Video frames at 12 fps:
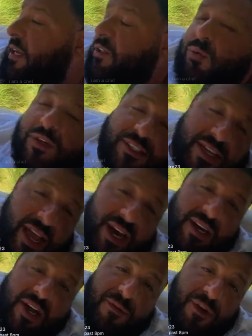I just want to say
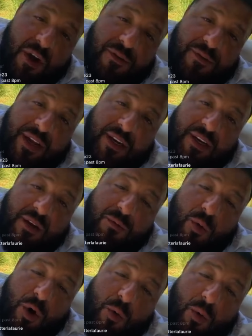I love y'all, fan
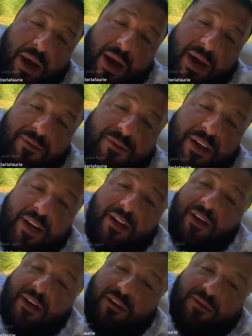love worldwide.
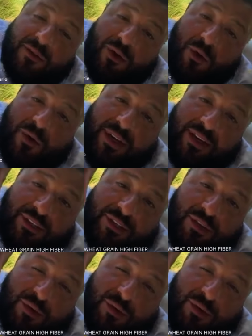Fan love, go get